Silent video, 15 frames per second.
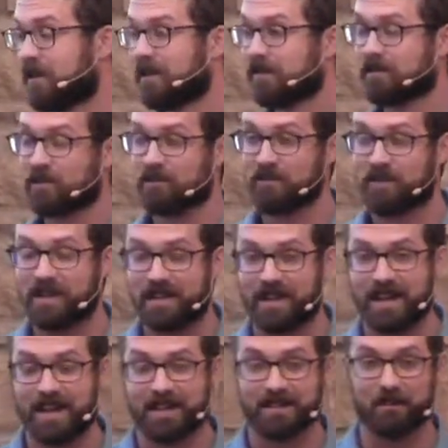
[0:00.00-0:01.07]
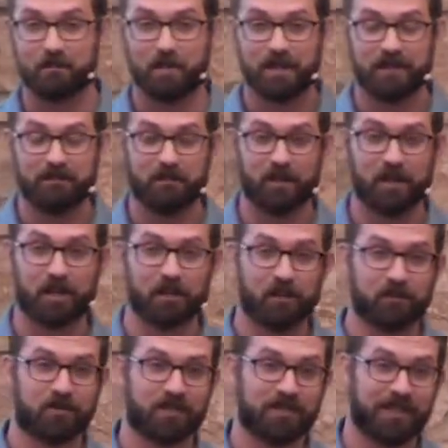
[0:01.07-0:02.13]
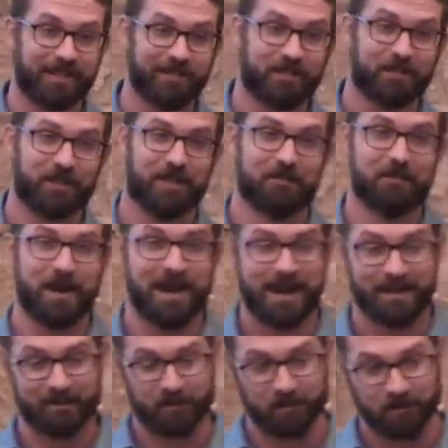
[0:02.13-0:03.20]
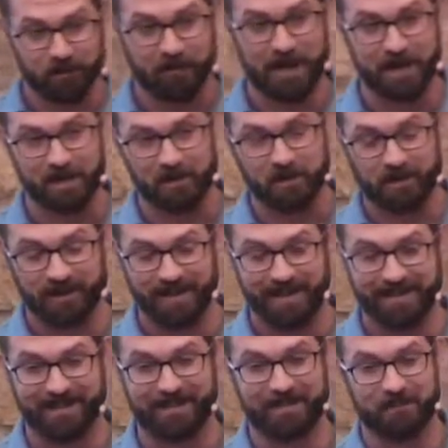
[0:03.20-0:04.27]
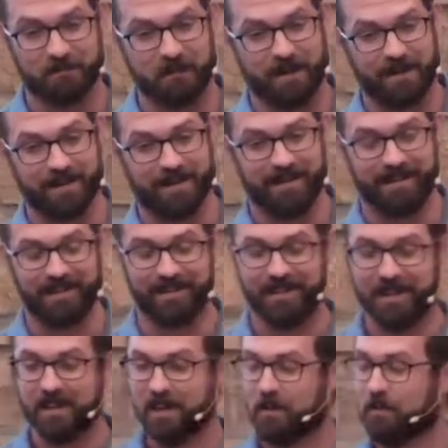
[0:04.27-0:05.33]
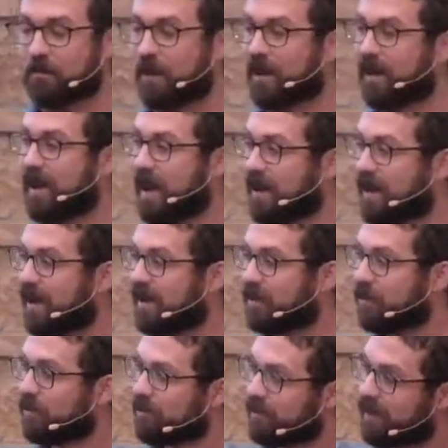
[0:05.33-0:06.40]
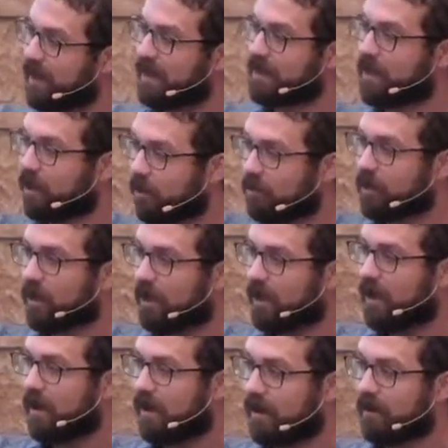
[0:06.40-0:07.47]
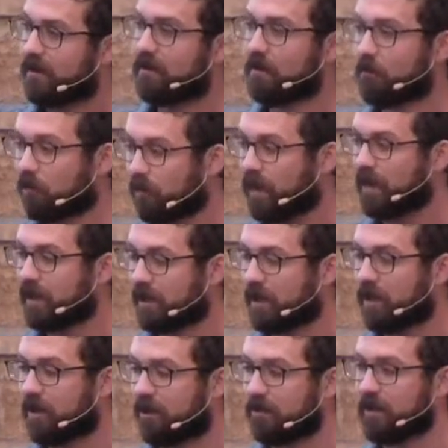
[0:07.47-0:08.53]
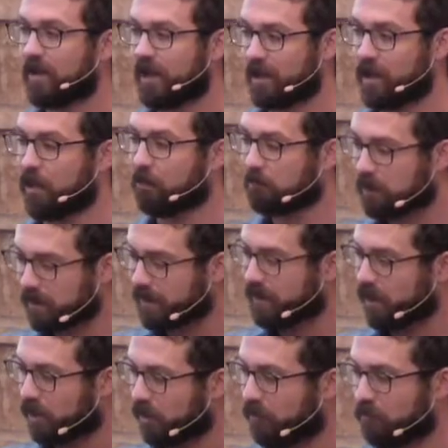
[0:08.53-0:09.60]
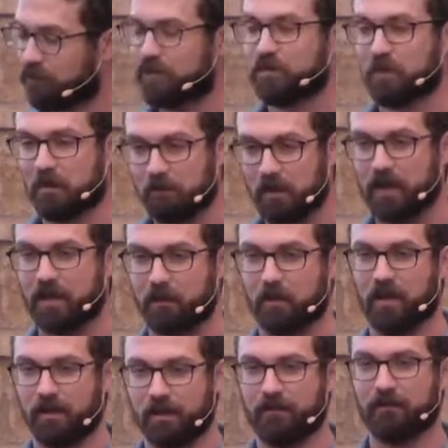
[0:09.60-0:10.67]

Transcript: Turns out I hadn't paid very close attention in my high school Spanish class. My uh, I, I, knew like hola, bueno, and ombligo, which meant belly button.